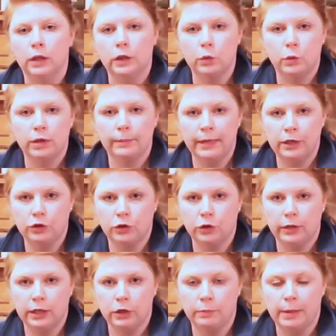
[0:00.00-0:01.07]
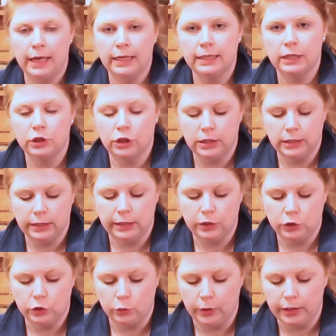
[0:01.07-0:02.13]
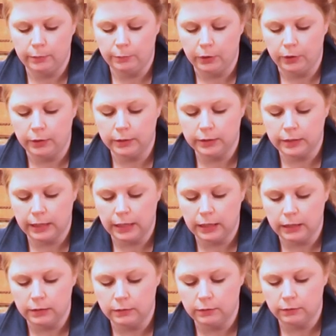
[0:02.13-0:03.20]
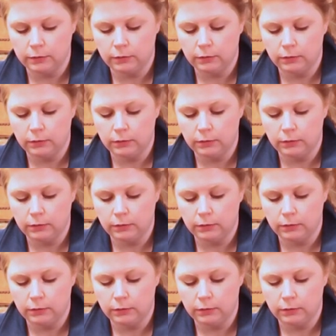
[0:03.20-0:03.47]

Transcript: You wanna make sure that you pay attention to these jointed parts and